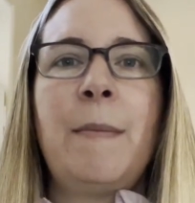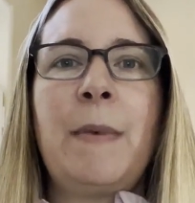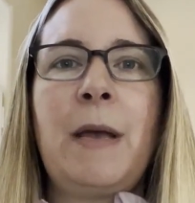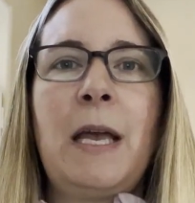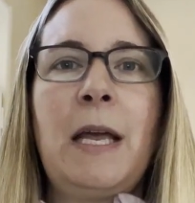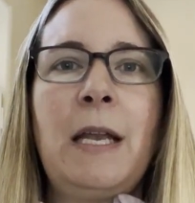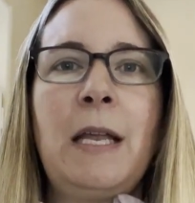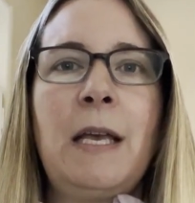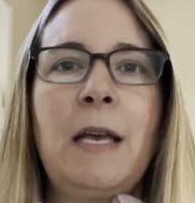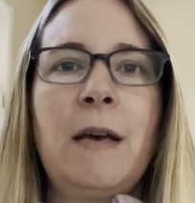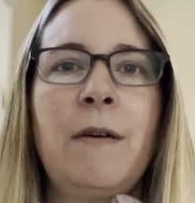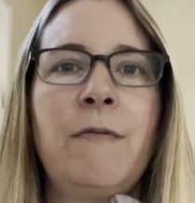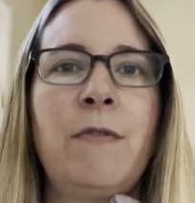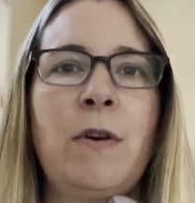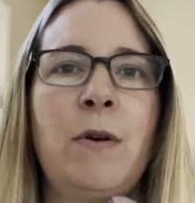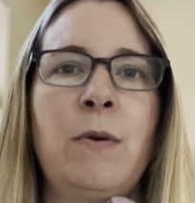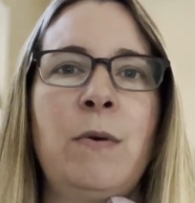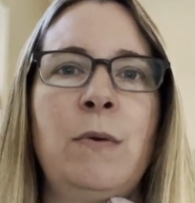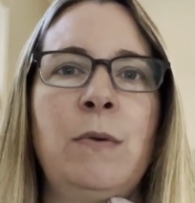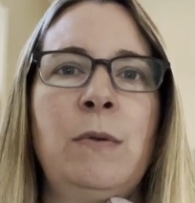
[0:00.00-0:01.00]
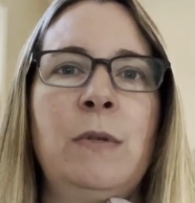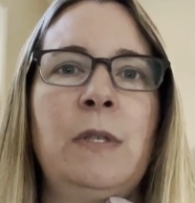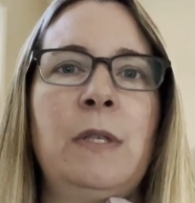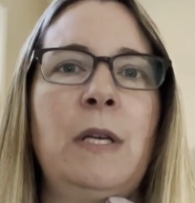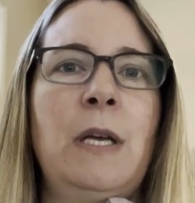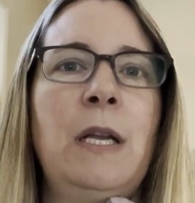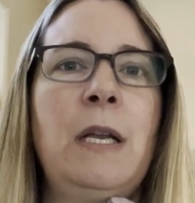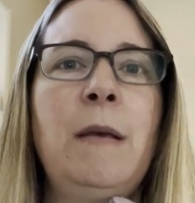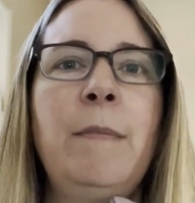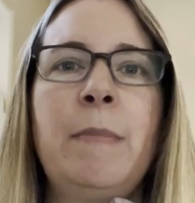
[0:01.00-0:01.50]
any of those,
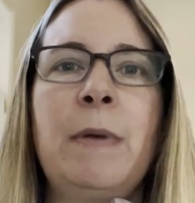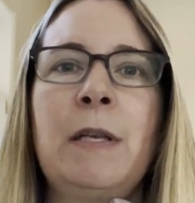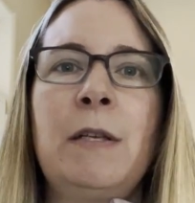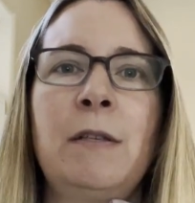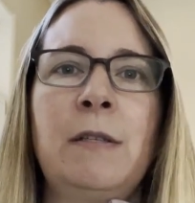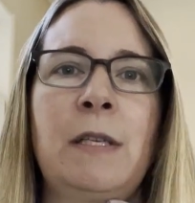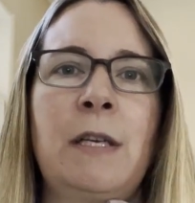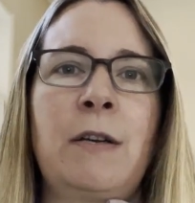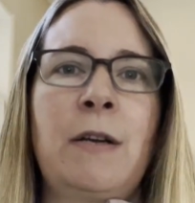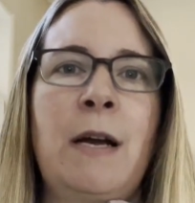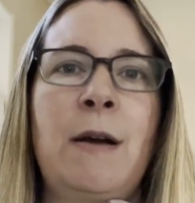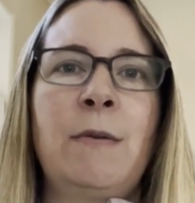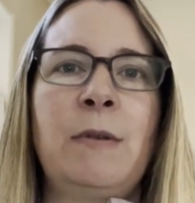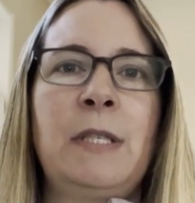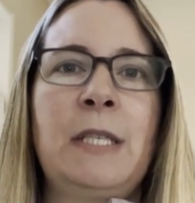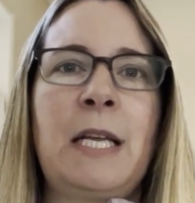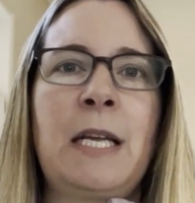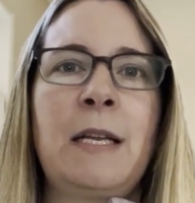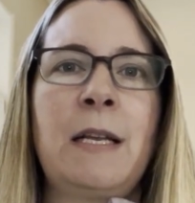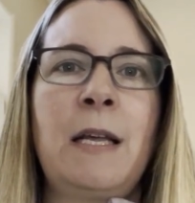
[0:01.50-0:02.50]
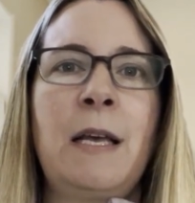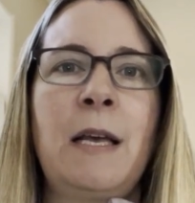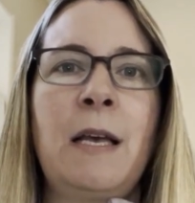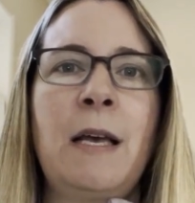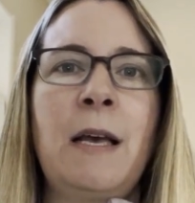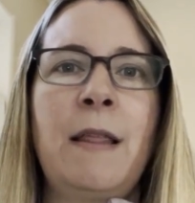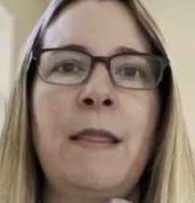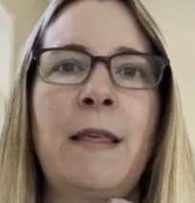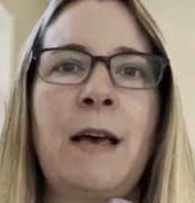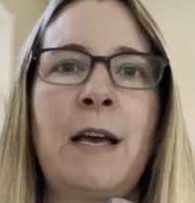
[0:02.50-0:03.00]
any bills that are
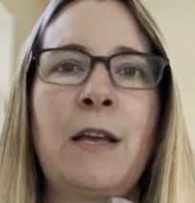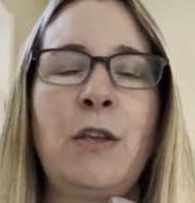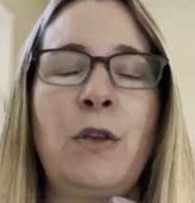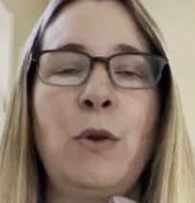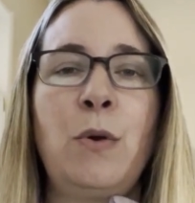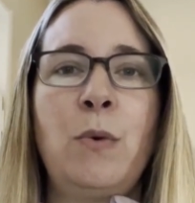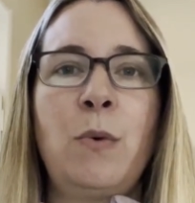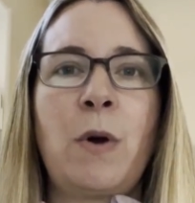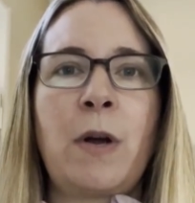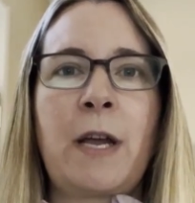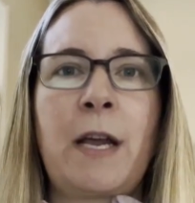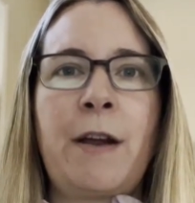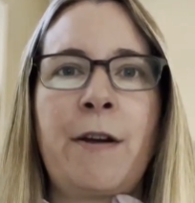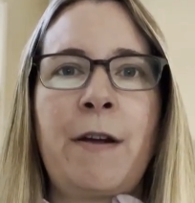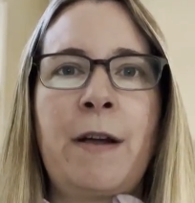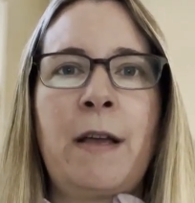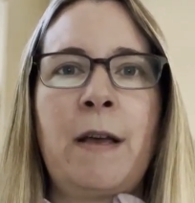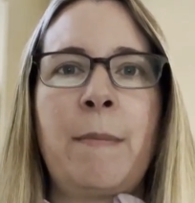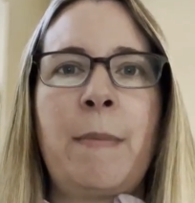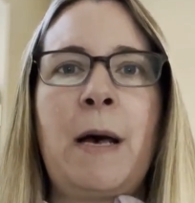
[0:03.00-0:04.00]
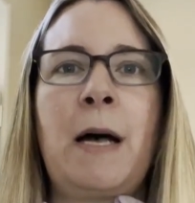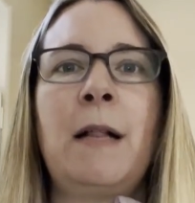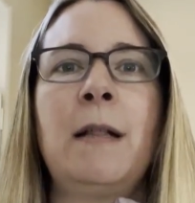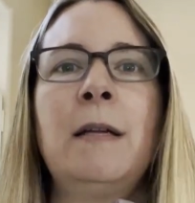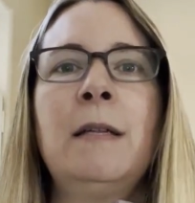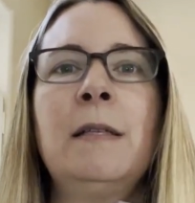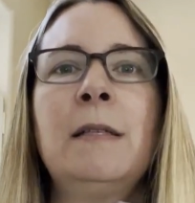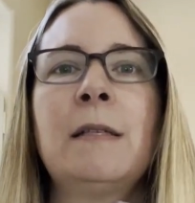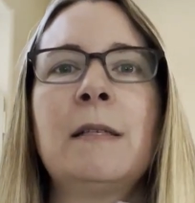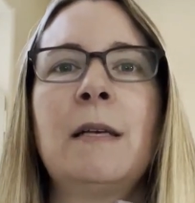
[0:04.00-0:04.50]
outstanding that you are carrying a
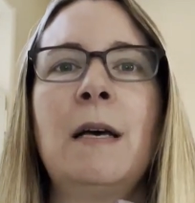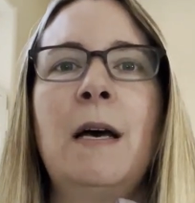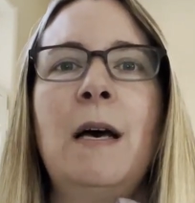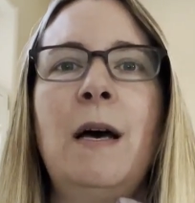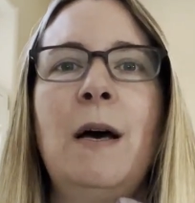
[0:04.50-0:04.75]
balance,